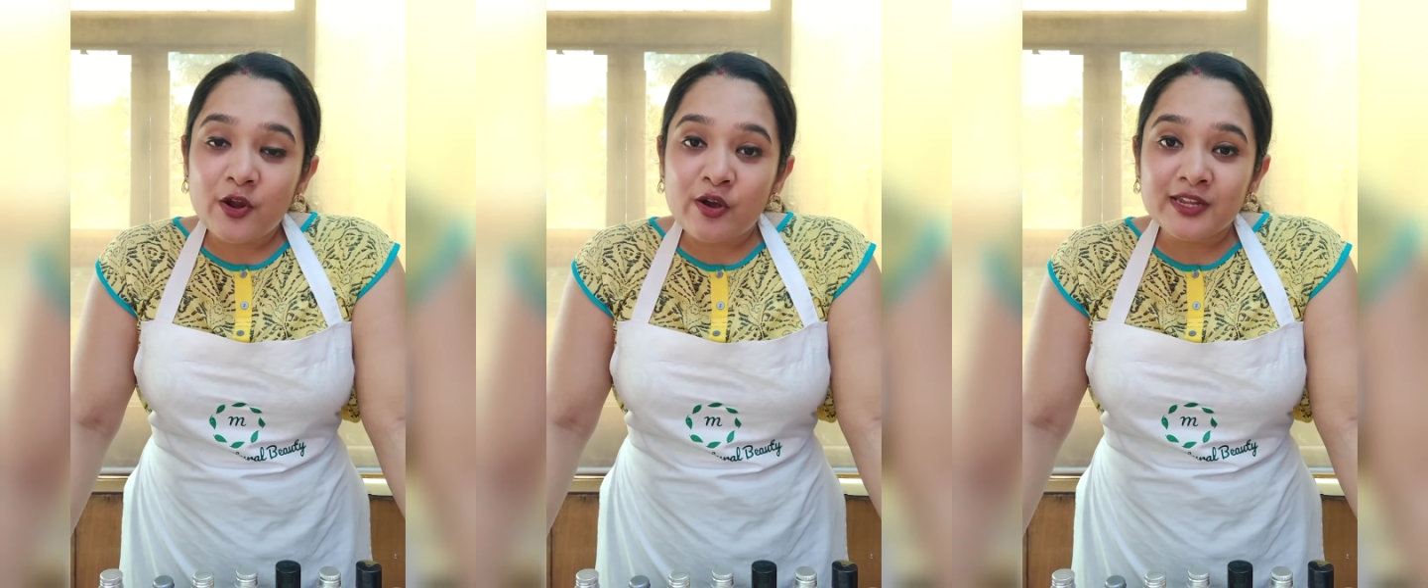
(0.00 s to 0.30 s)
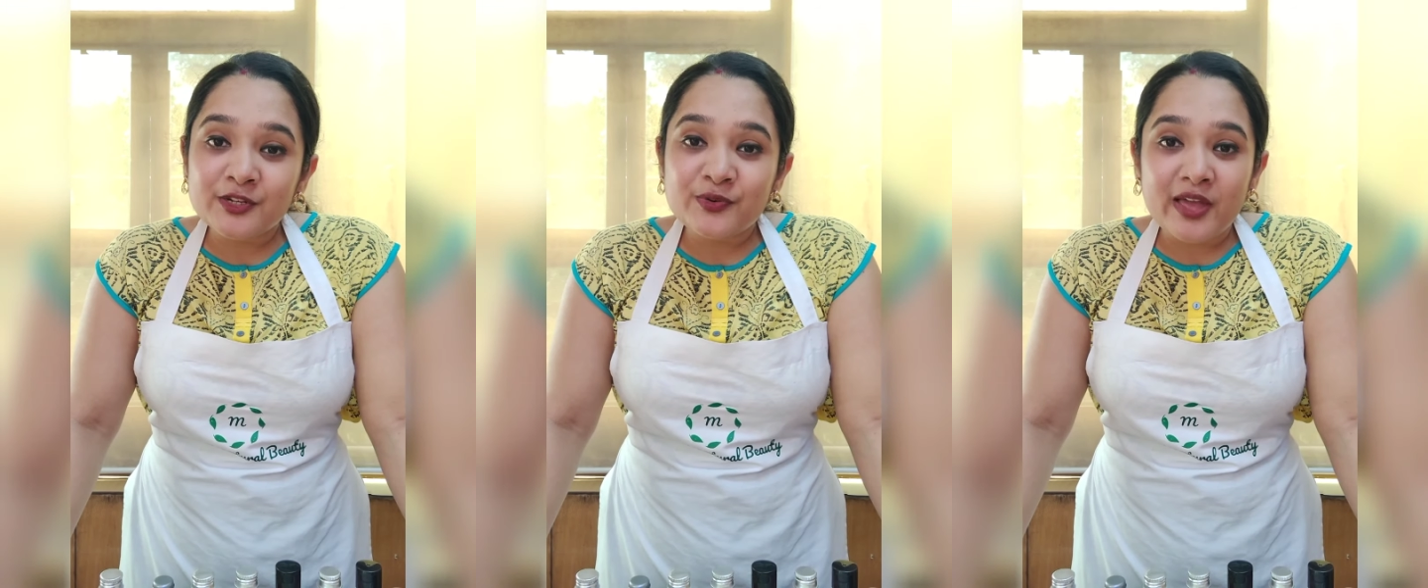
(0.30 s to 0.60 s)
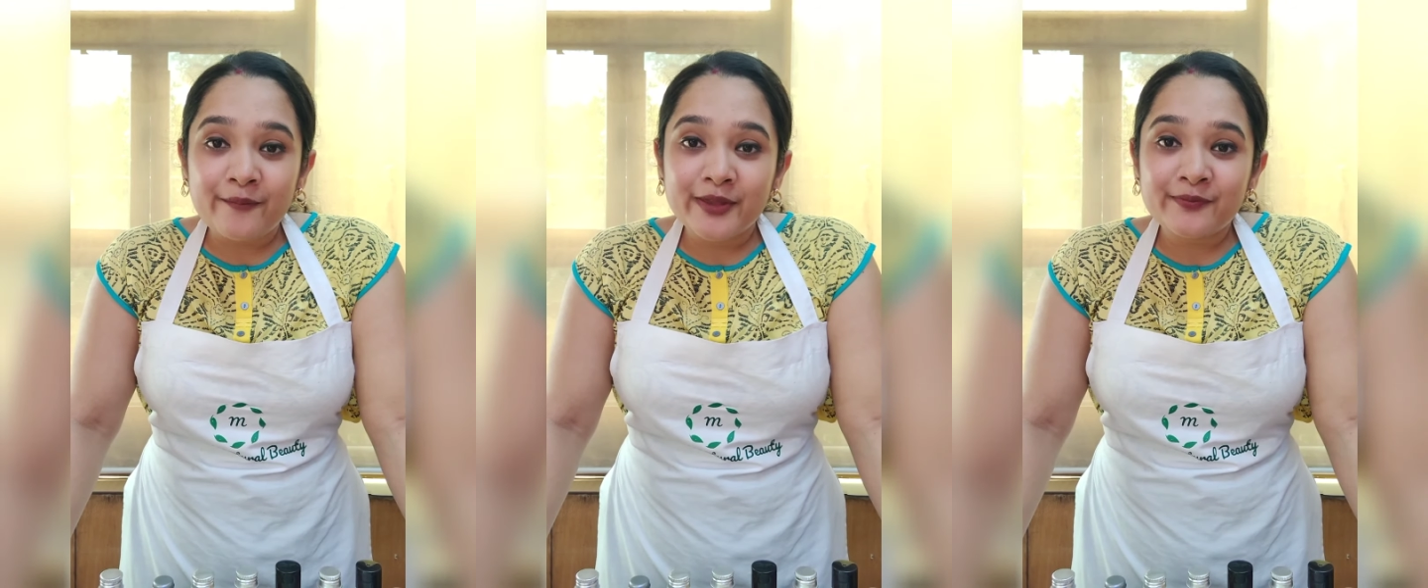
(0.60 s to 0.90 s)
log in to
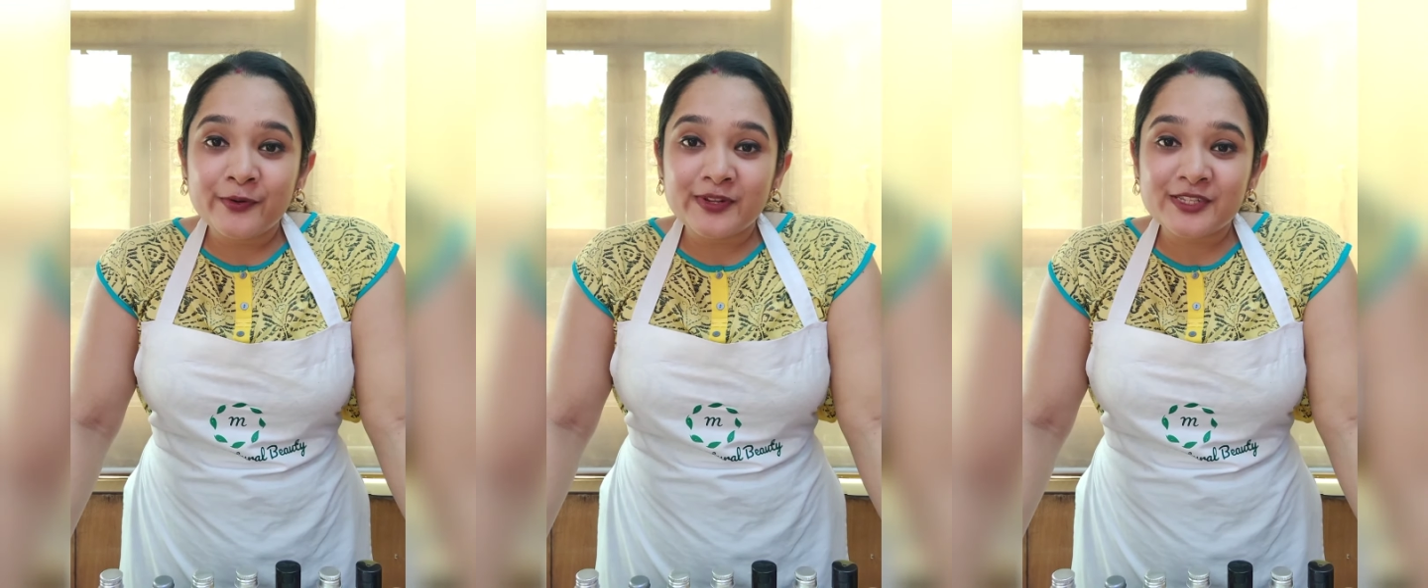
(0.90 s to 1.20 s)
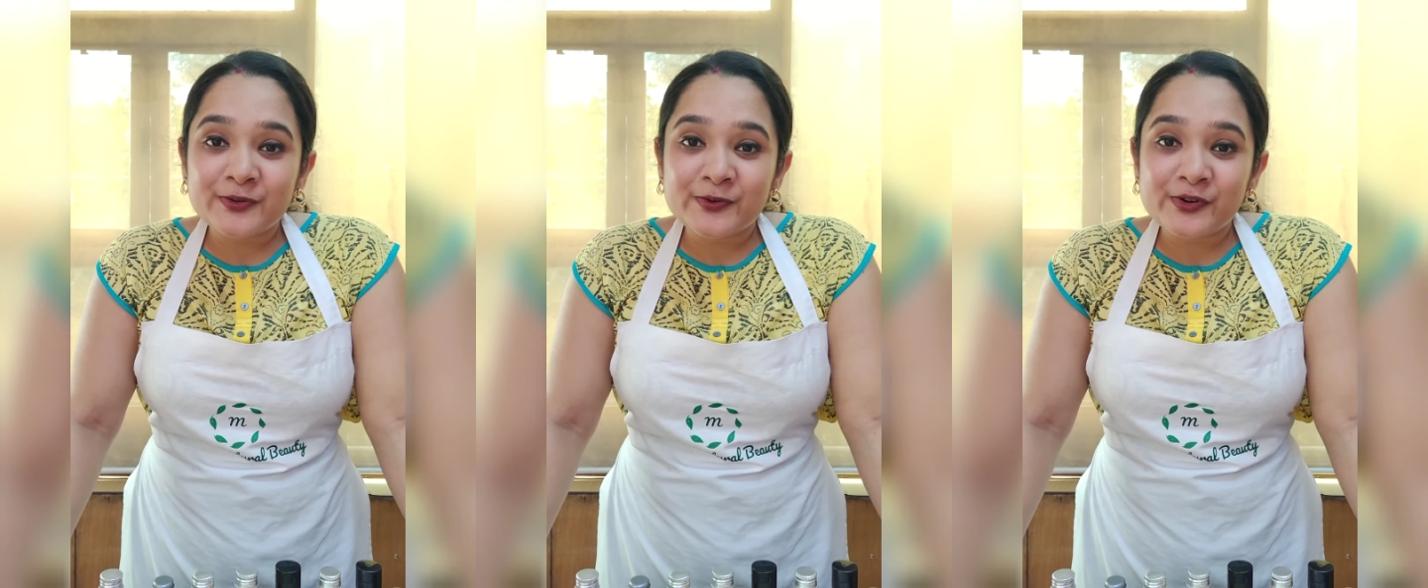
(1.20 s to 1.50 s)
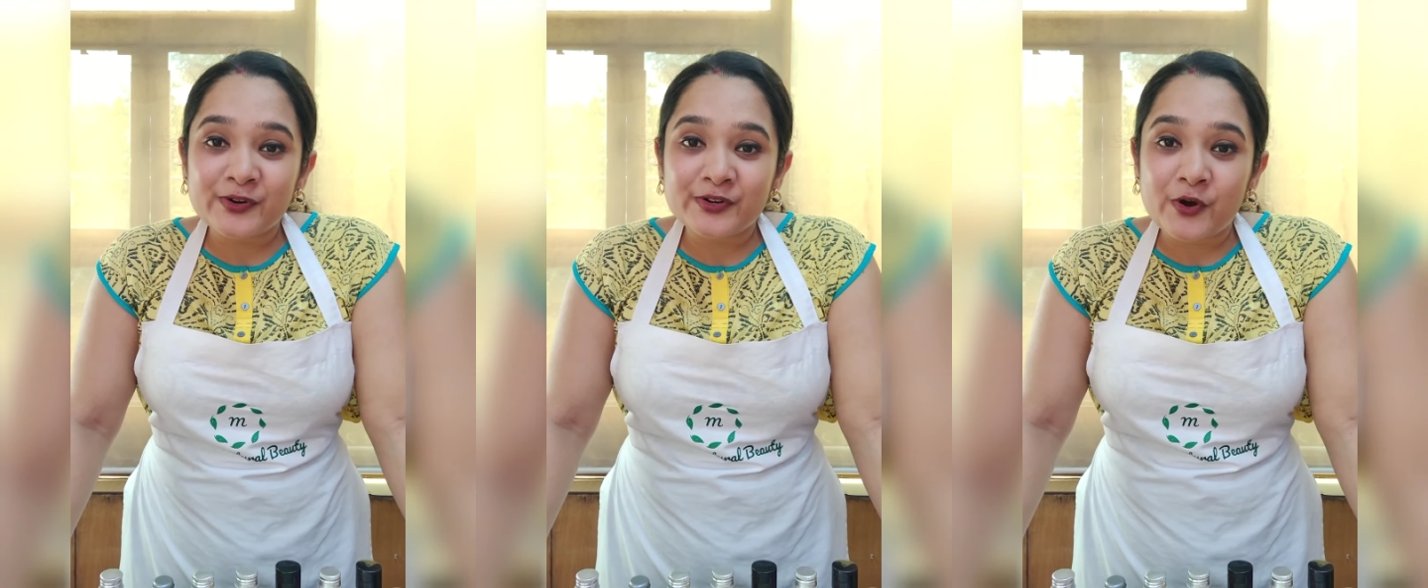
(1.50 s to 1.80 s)

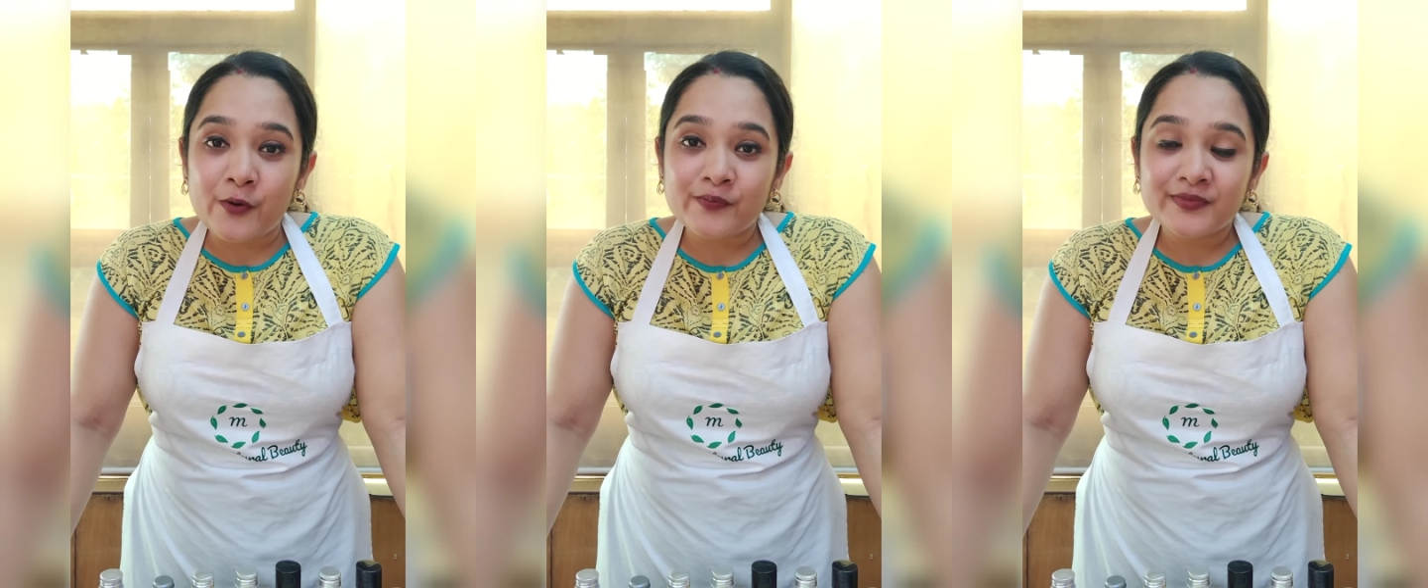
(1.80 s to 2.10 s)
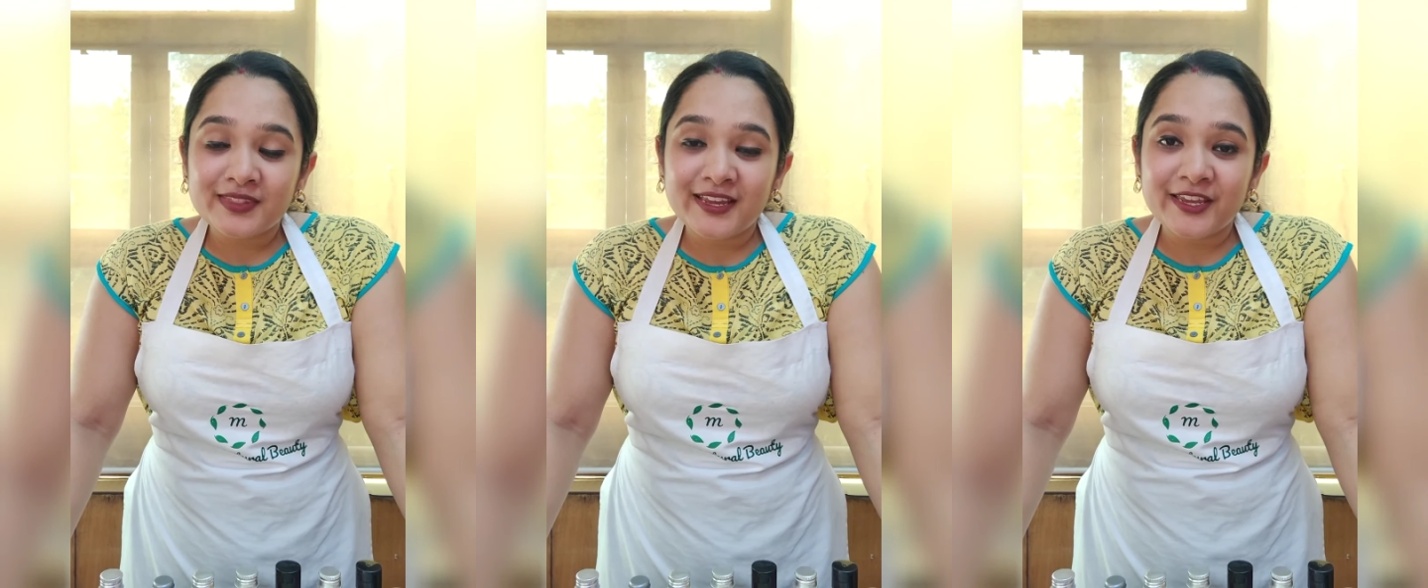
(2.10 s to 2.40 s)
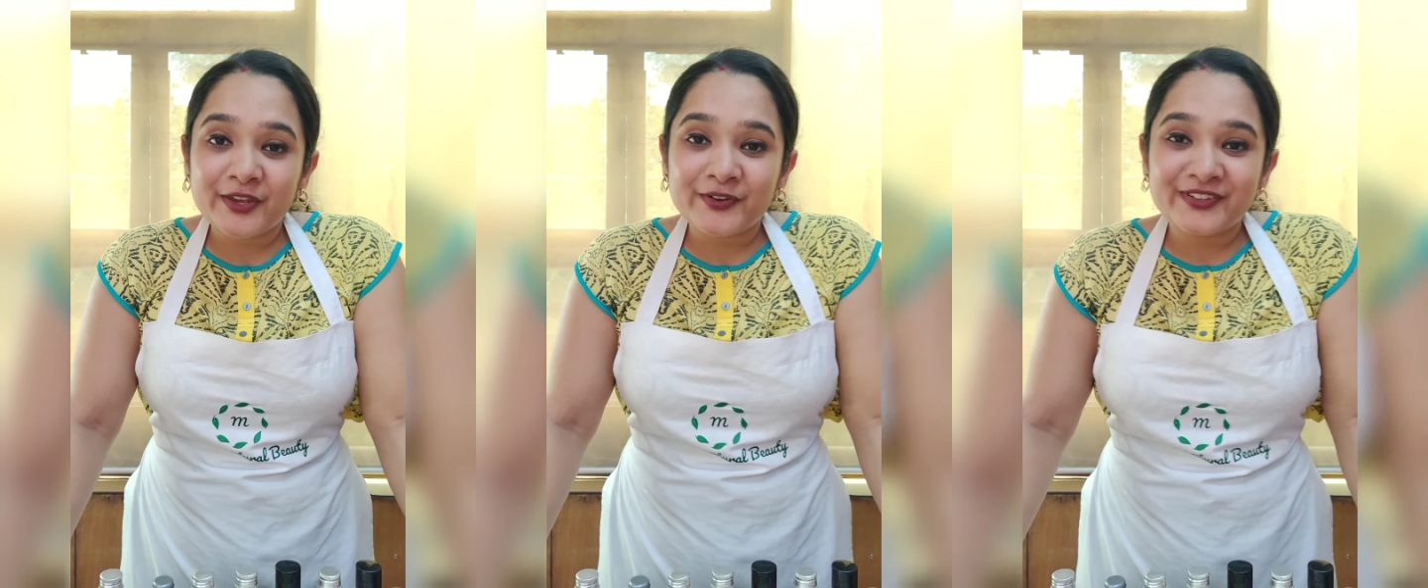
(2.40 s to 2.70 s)
mnbbeautystore.com.
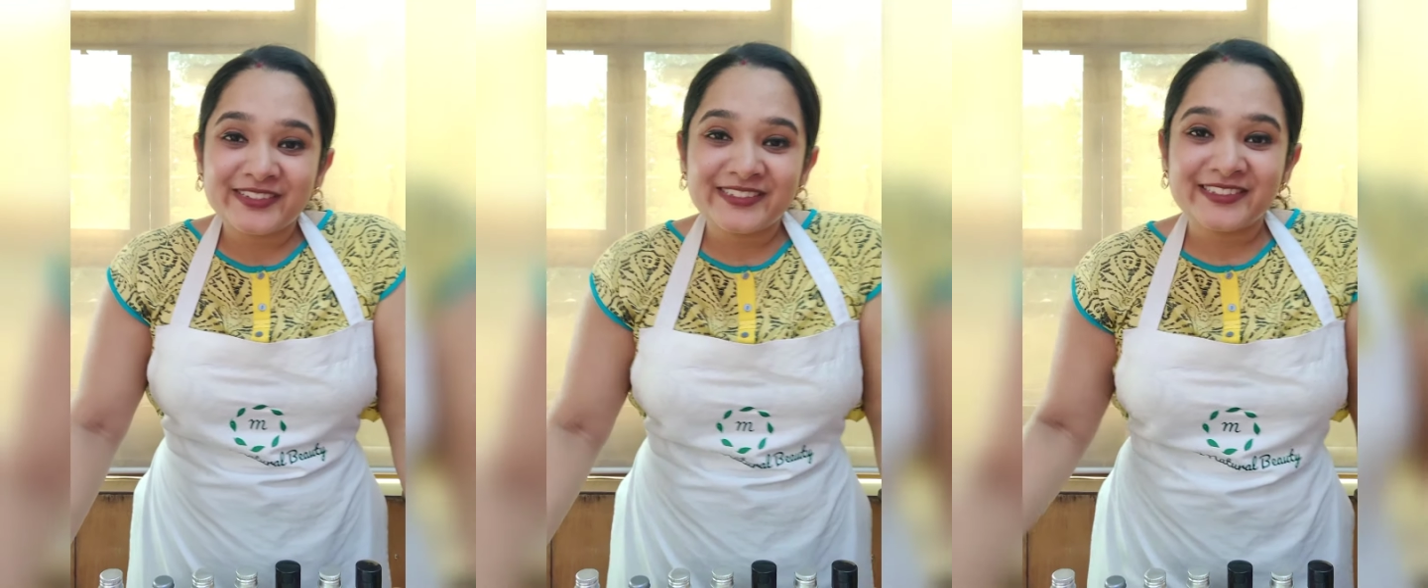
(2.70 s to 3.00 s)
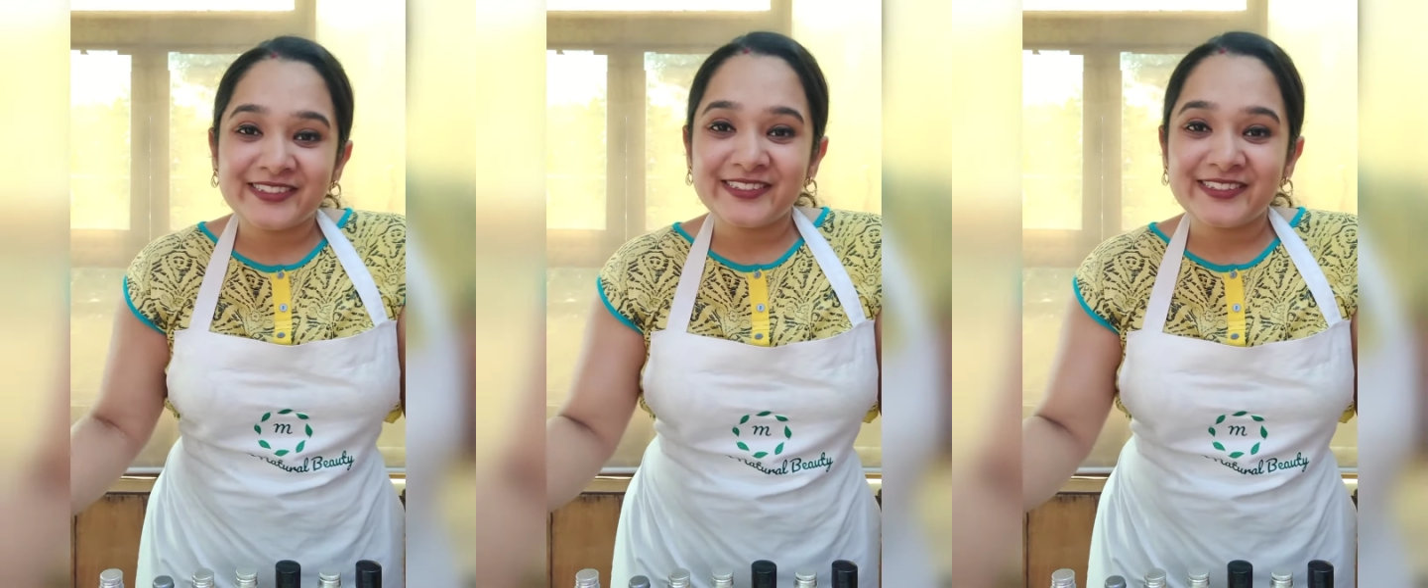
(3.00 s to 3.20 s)
Thank you.